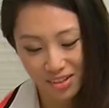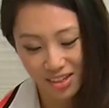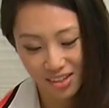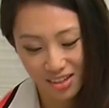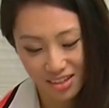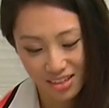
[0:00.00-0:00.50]

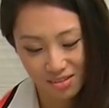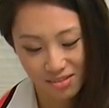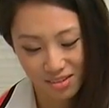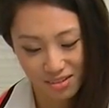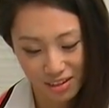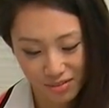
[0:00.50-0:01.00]
thinking is, oh
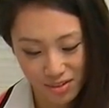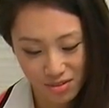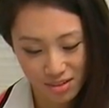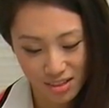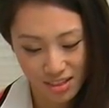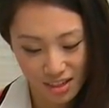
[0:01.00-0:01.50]
no, everyone's
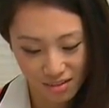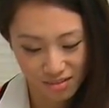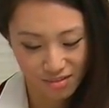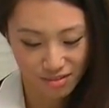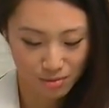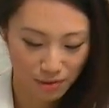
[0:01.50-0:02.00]
going to see how
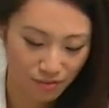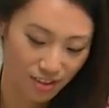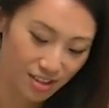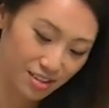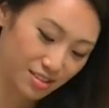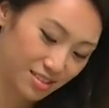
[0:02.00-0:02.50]
gross my
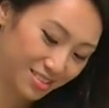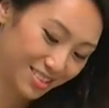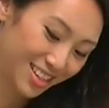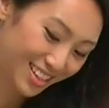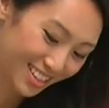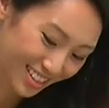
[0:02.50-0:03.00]
feet are.
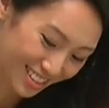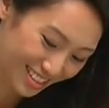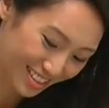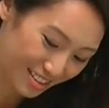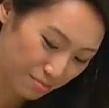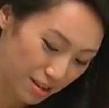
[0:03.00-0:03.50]

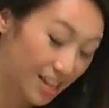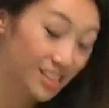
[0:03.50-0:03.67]
But